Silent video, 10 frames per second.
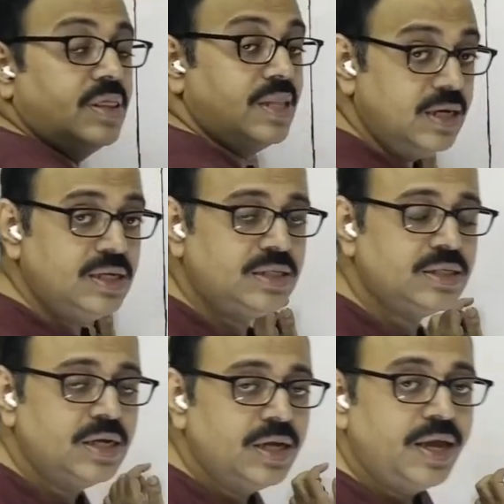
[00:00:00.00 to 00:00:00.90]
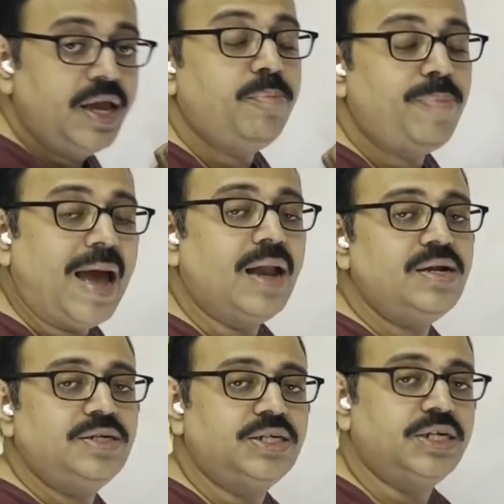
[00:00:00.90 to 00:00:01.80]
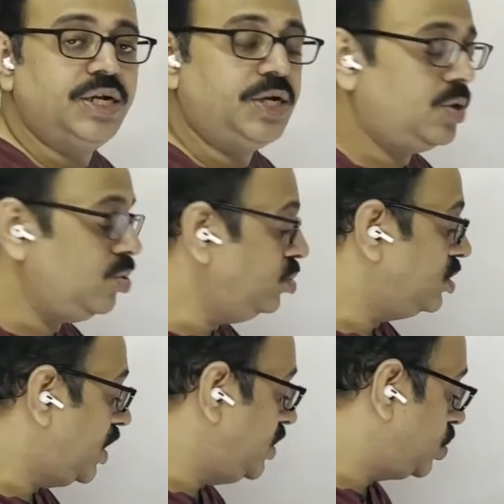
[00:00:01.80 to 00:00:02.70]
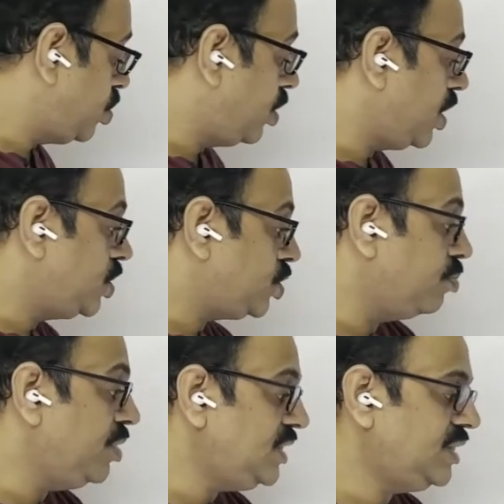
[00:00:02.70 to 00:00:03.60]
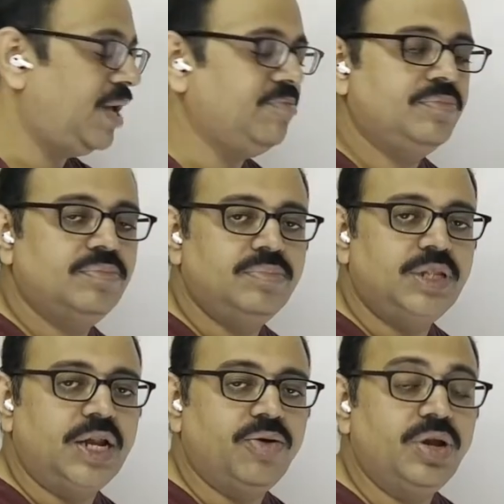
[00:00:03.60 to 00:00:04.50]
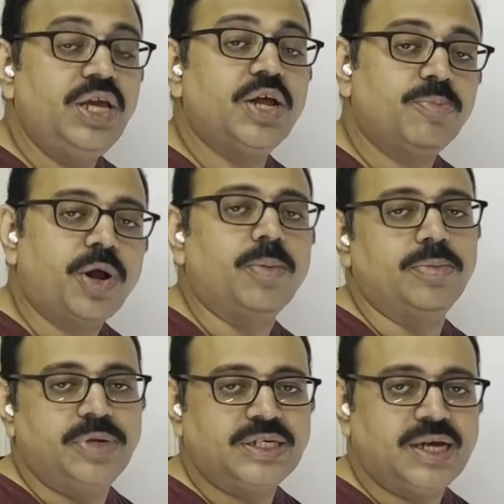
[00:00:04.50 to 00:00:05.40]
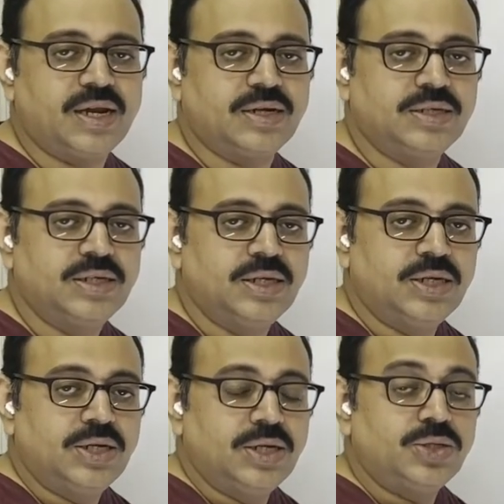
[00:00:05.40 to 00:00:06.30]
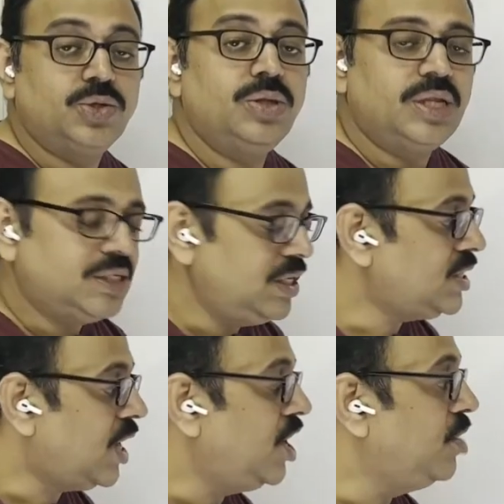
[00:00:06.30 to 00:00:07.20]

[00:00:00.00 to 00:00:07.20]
Thus, in balance sheet, two sets total should be same. Then only your problem is correct. So this is all